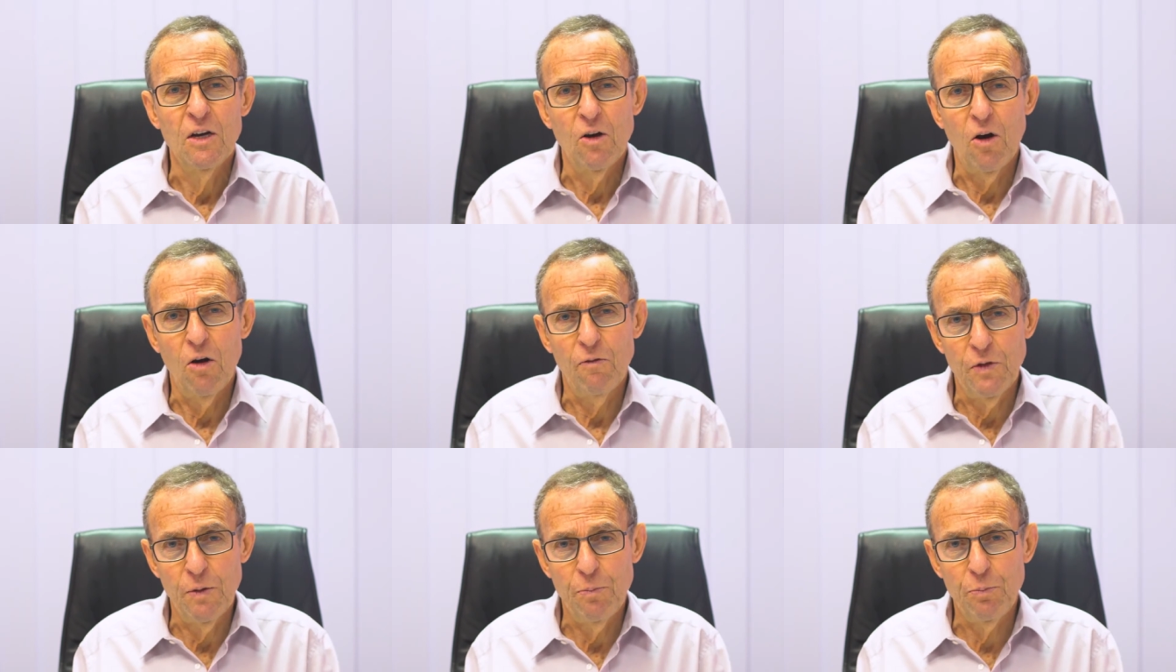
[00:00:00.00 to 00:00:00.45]

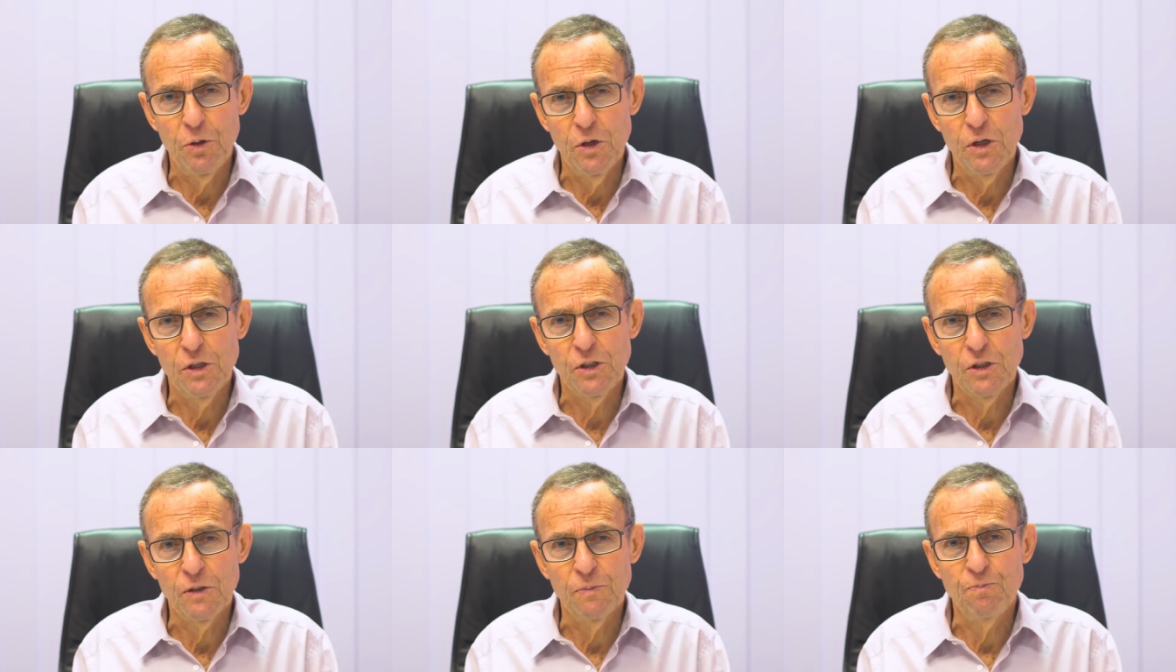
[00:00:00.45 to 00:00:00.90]
of the
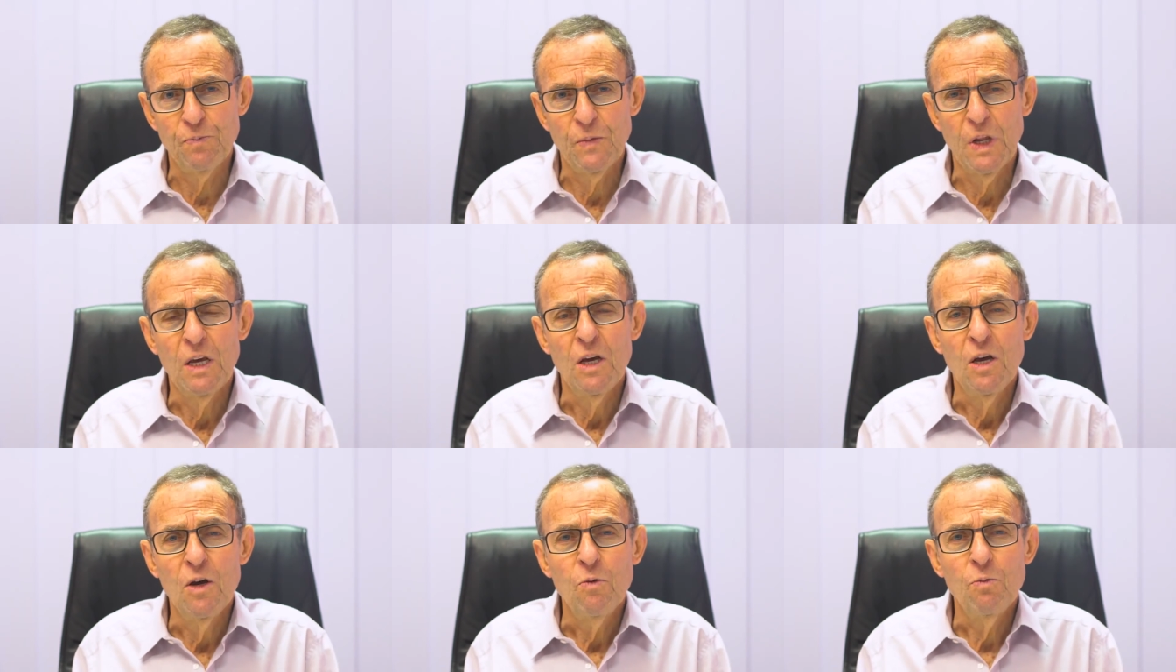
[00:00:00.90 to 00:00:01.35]
person.
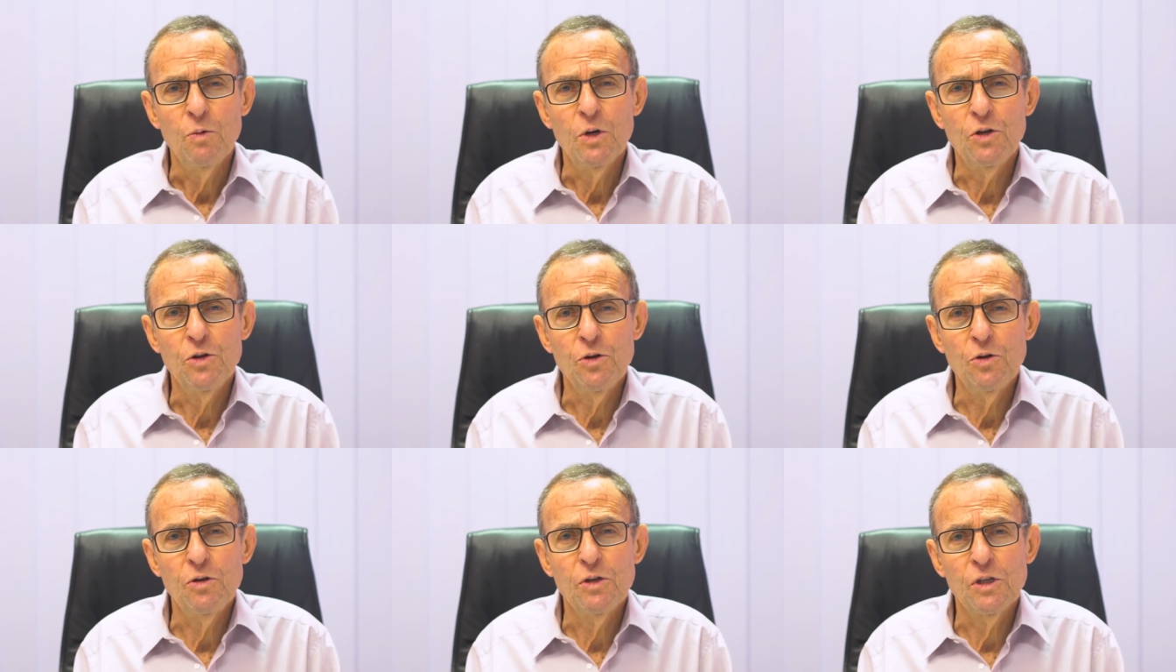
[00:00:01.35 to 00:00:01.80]
We
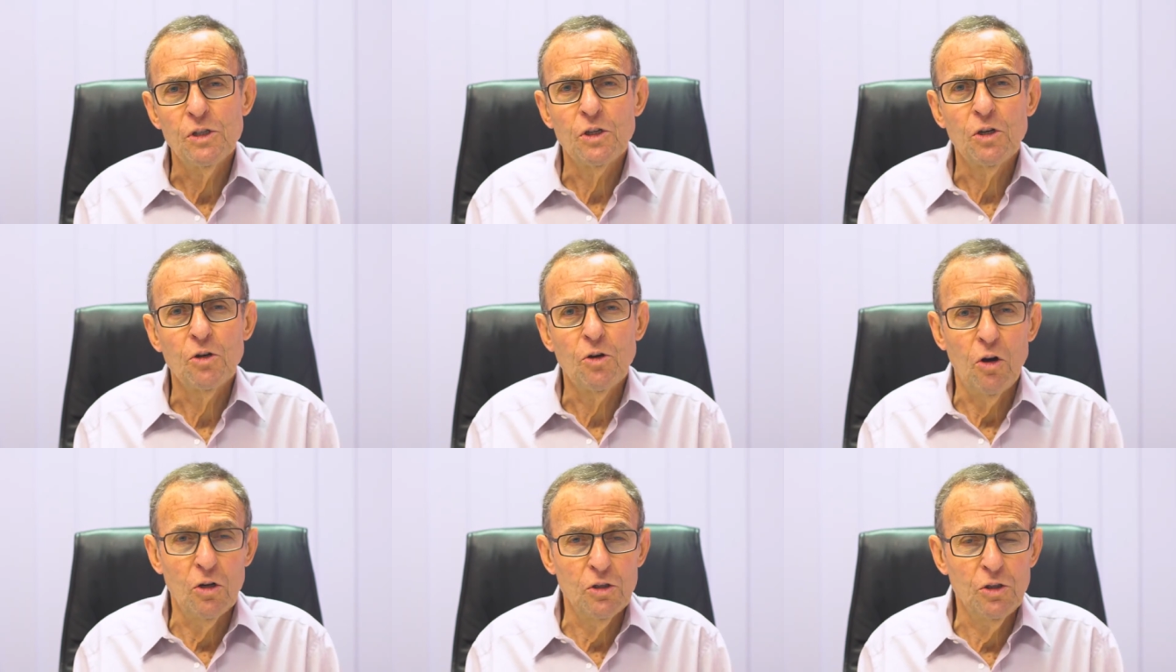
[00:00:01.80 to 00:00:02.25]
do this
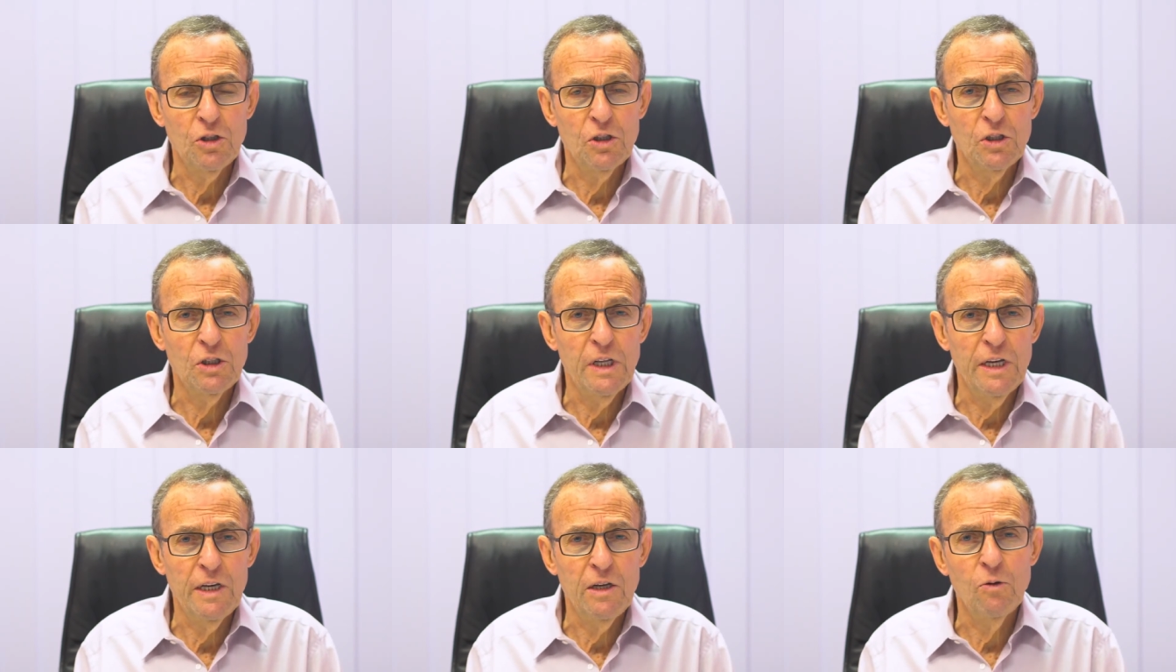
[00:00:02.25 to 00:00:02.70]

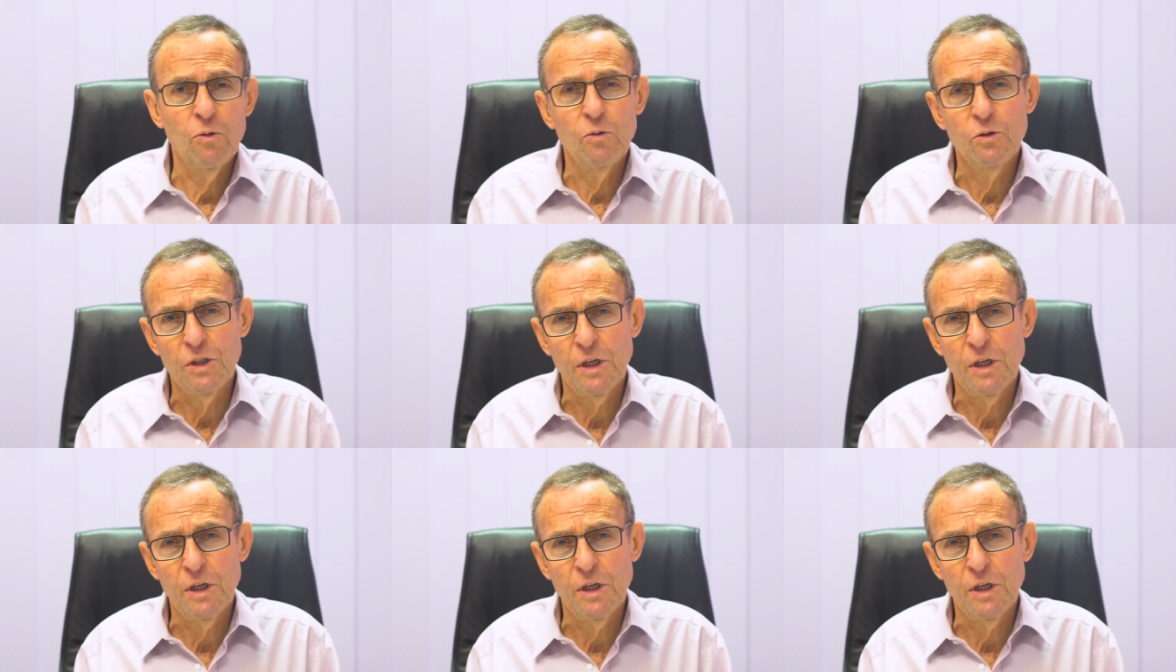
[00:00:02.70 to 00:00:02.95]
consciously or